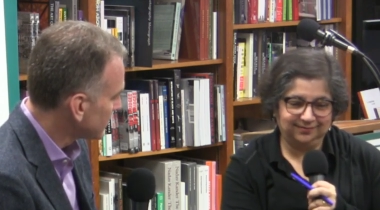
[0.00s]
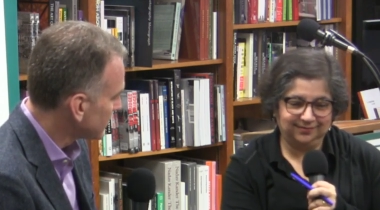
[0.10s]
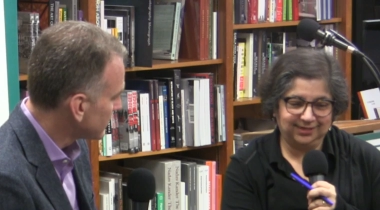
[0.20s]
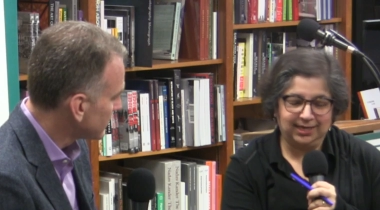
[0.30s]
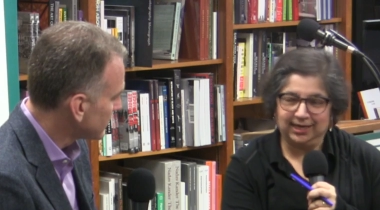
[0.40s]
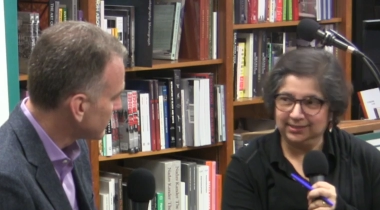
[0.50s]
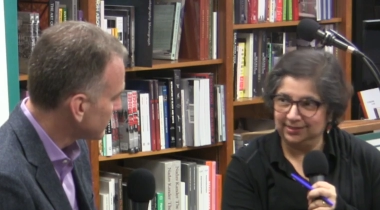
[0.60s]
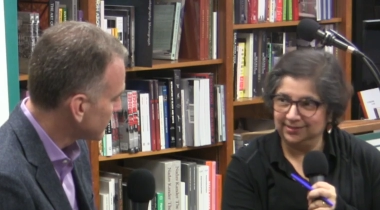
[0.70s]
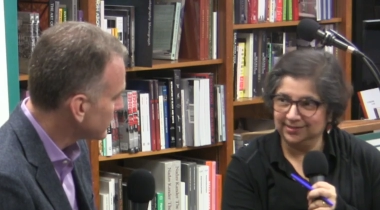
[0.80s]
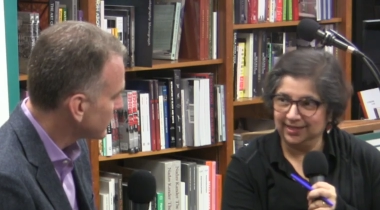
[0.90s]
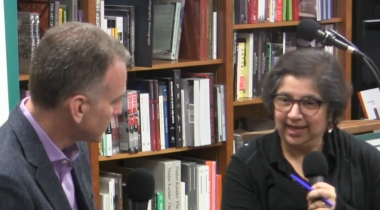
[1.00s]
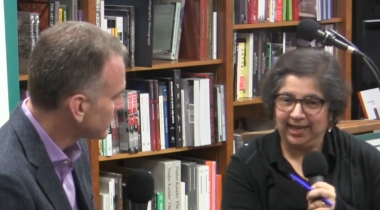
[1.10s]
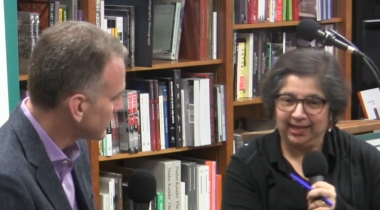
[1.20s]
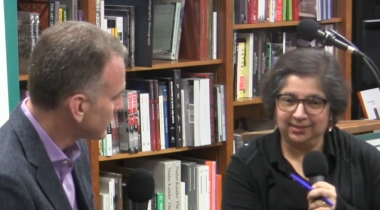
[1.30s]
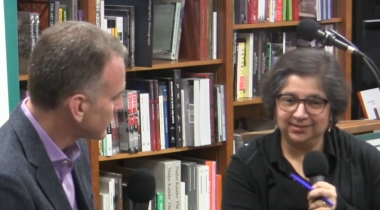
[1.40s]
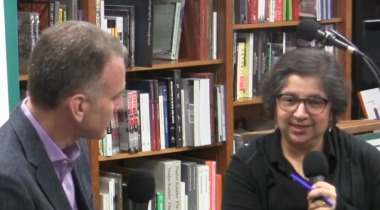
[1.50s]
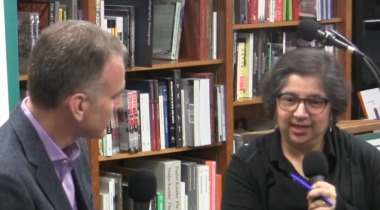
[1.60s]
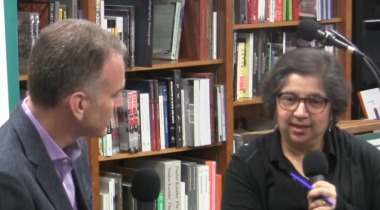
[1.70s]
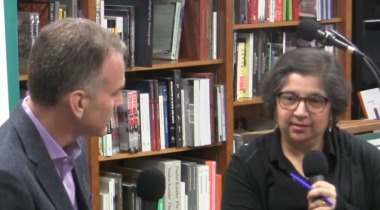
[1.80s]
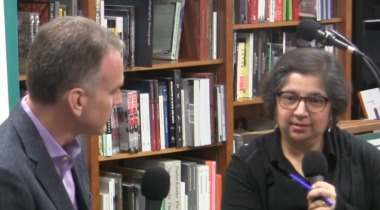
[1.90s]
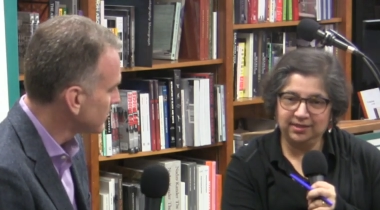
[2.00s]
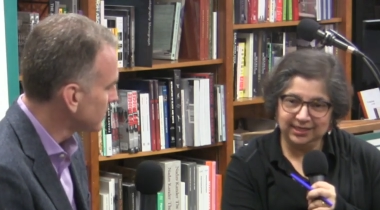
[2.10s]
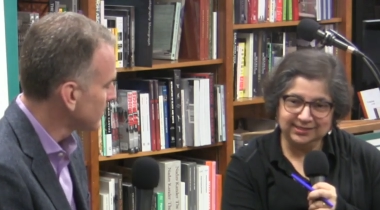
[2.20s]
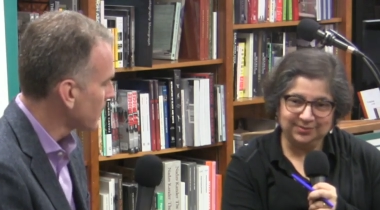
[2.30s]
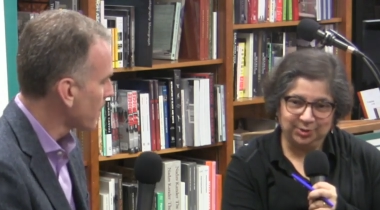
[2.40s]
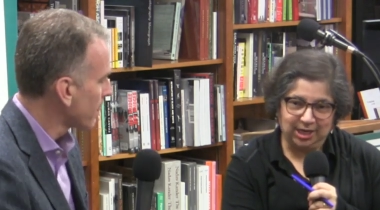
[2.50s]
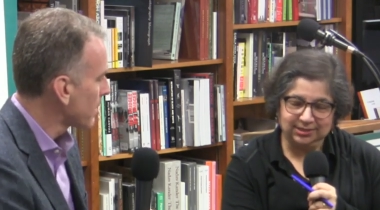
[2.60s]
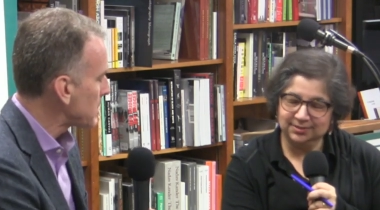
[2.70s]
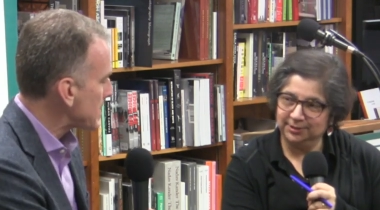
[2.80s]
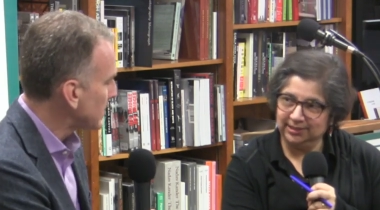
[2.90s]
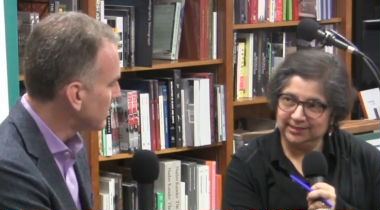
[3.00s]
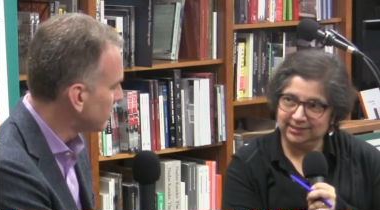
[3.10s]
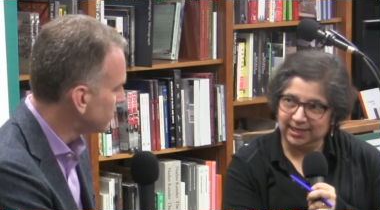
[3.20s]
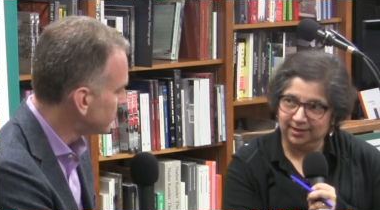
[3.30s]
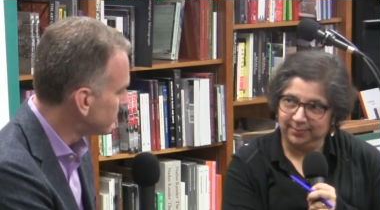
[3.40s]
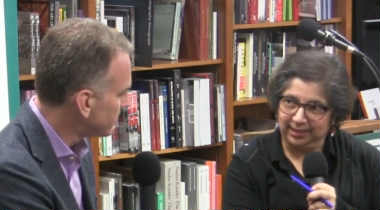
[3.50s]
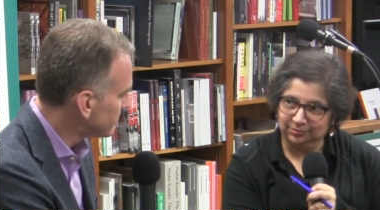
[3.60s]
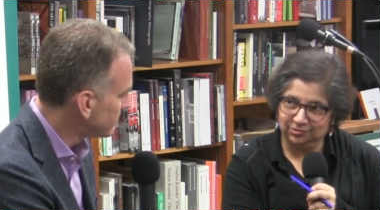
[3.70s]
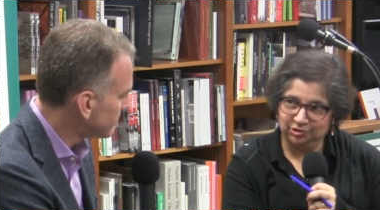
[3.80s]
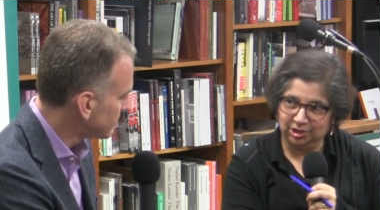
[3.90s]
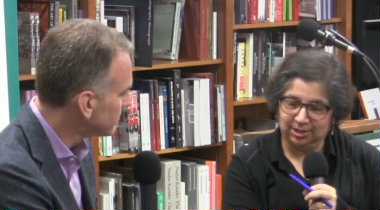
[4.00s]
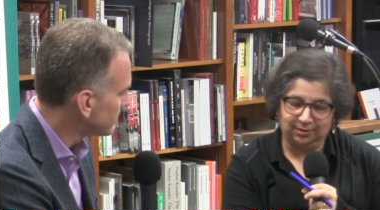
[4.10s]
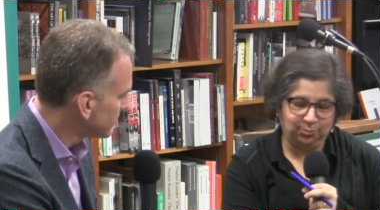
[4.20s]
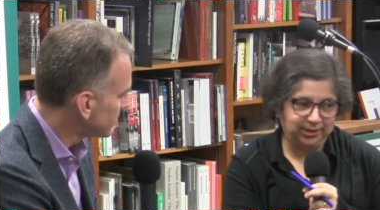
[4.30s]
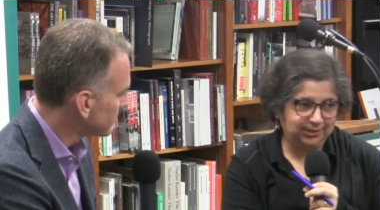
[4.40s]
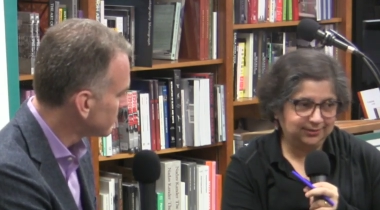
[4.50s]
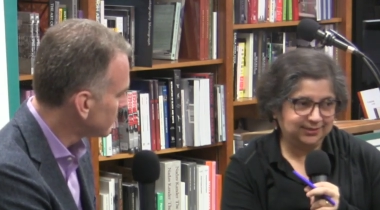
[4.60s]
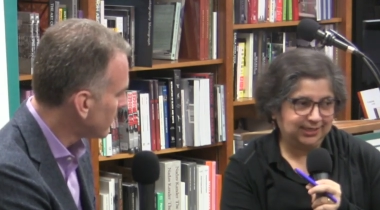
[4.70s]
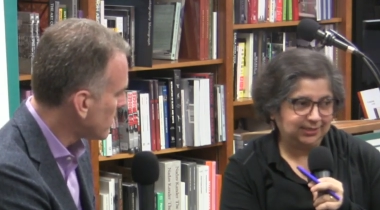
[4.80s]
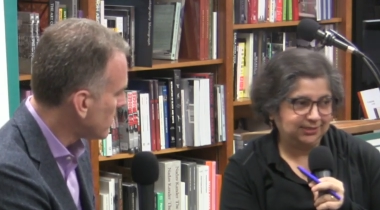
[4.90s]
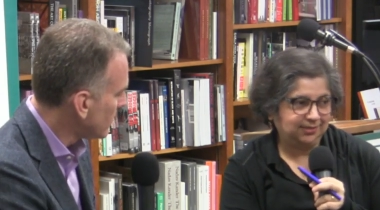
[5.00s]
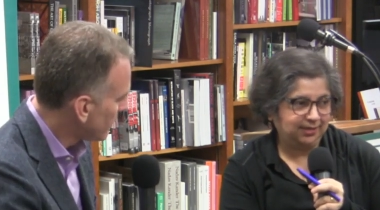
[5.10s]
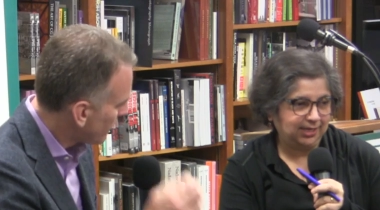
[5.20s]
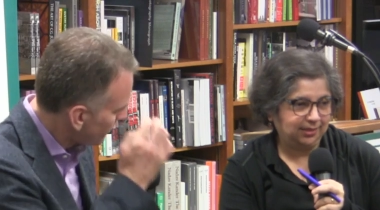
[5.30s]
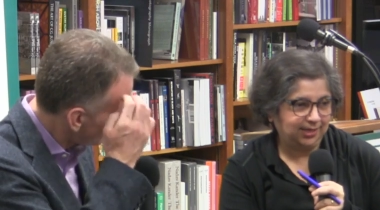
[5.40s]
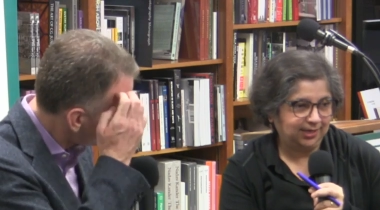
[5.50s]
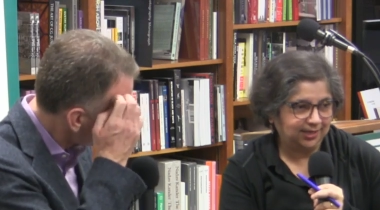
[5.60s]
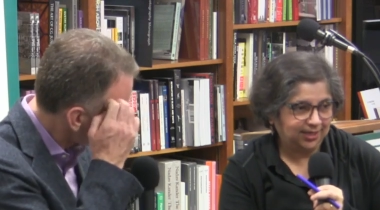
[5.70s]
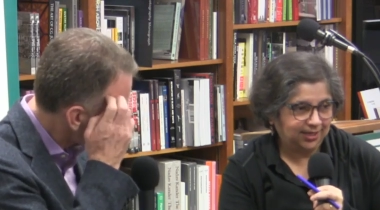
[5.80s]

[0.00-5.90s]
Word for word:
Speaker 1: connected. And the things that were ultimately said about John, we tend to think that